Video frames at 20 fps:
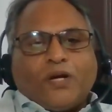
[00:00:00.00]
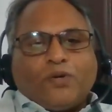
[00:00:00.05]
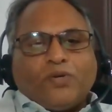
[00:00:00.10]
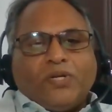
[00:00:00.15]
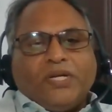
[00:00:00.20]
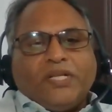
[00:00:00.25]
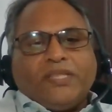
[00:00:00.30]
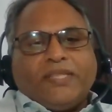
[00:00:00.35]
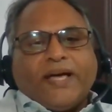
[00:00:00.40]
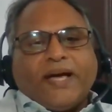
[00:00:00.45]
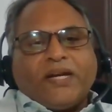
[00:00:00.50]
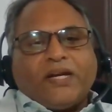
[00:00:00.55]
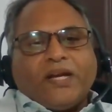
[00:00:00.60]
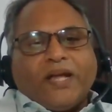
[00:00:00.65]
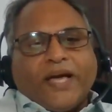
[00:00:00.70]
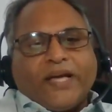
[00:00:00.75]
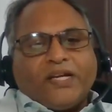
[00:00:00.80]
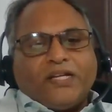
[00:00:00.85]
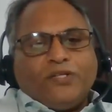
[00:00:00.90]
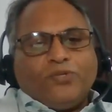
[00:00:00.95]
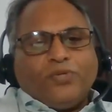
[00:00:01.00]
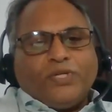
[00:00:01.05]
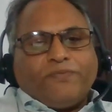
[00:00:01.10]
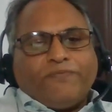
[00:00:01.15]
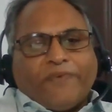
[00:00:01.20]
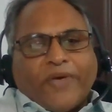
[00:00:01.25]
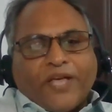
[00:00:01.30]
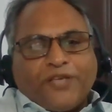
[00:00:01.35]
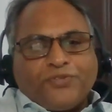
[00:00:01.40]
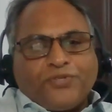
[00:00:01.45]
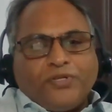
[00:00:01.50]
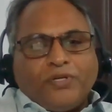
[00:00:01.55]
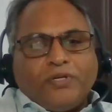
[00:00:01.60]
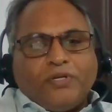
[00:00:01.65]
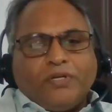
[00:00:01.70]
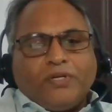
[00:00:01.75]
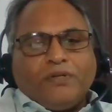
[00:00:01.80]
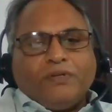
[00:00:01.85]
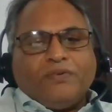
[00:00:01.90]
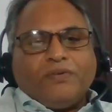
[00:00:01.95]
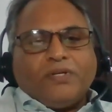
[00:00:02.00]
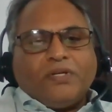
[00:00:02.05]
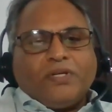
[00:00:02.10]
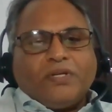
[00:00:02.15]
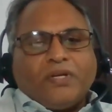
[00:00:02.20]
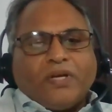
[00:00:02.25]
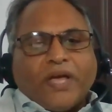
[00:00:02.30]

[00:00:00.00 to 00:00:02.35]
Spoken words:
Not only that, I can do it faster